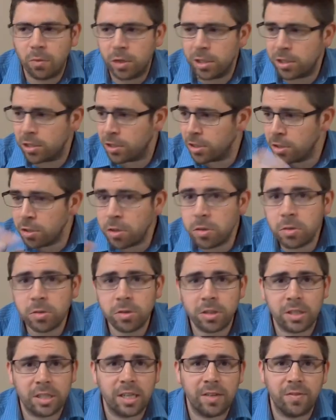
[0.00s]
Which
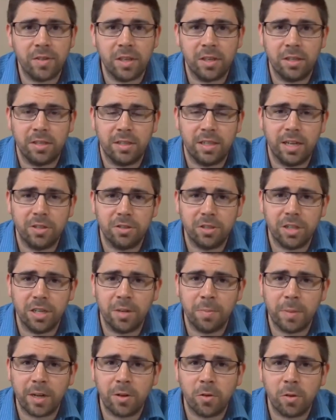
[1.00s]
news TV station
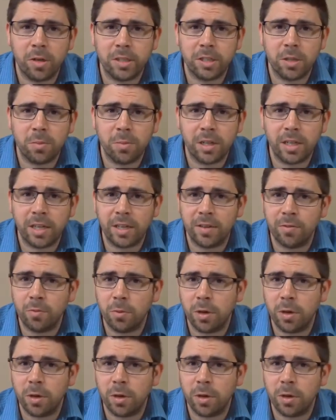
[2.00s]
am I going to believe?